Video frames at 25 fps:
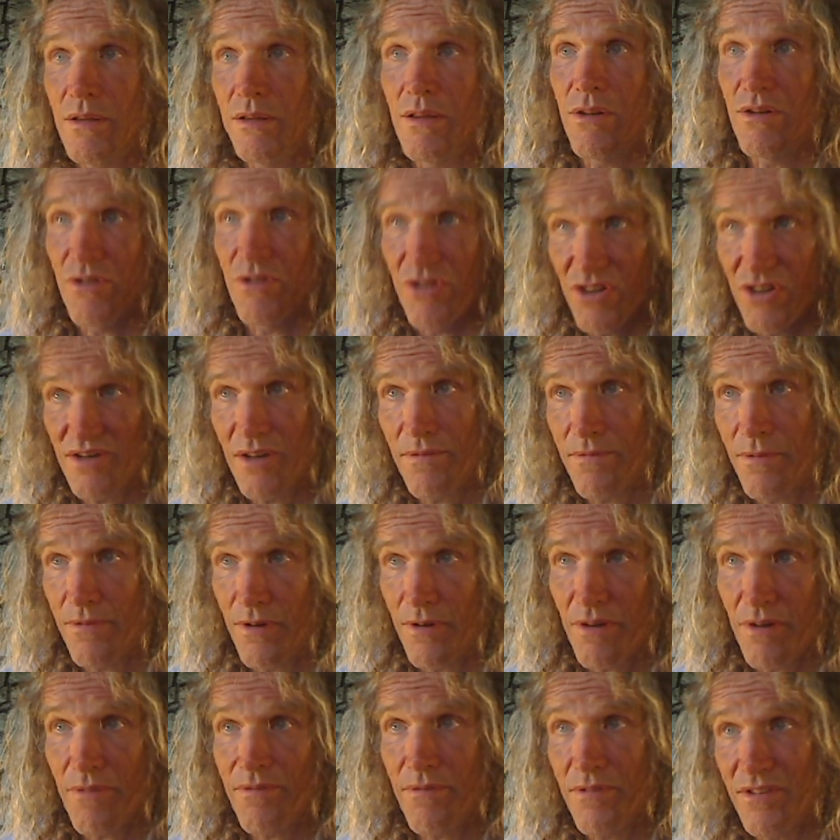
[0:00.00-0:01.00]
They're
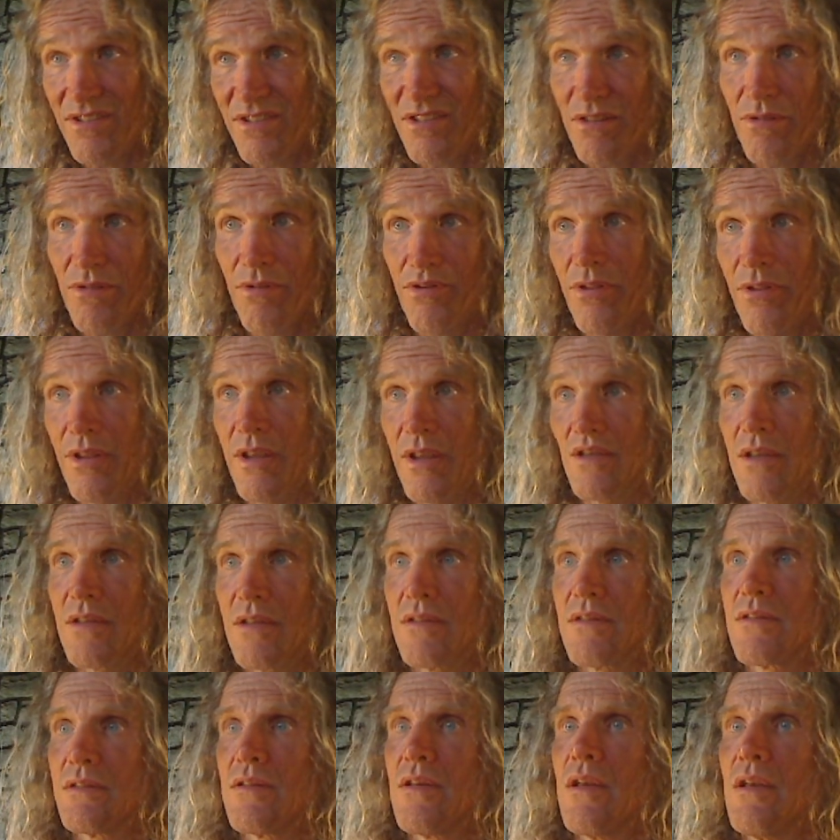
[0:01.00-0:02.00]
different physical
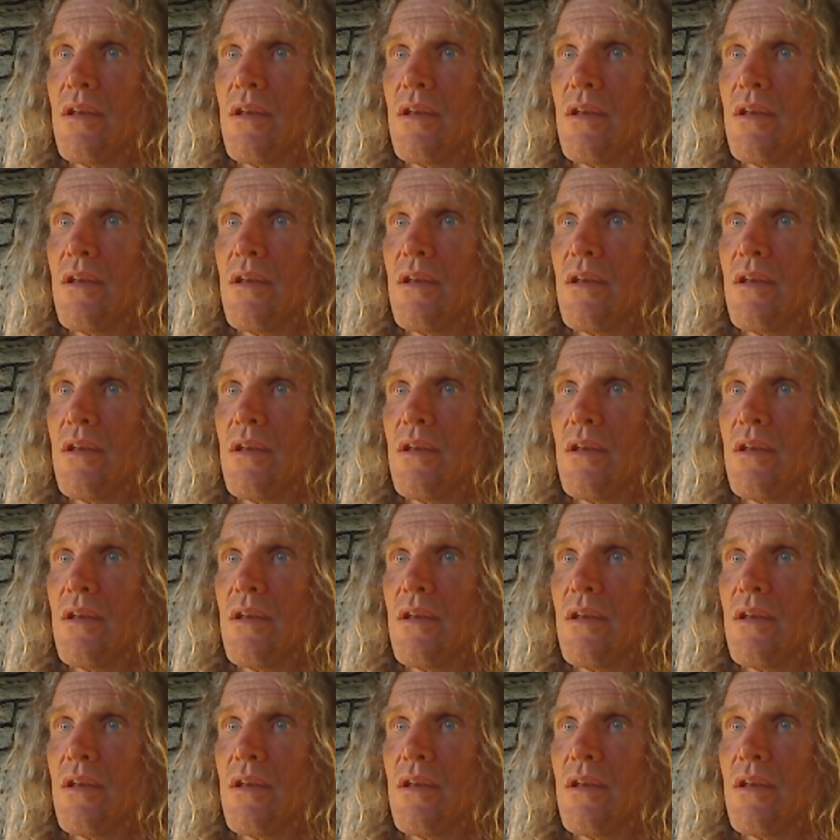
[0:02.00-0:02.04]
things.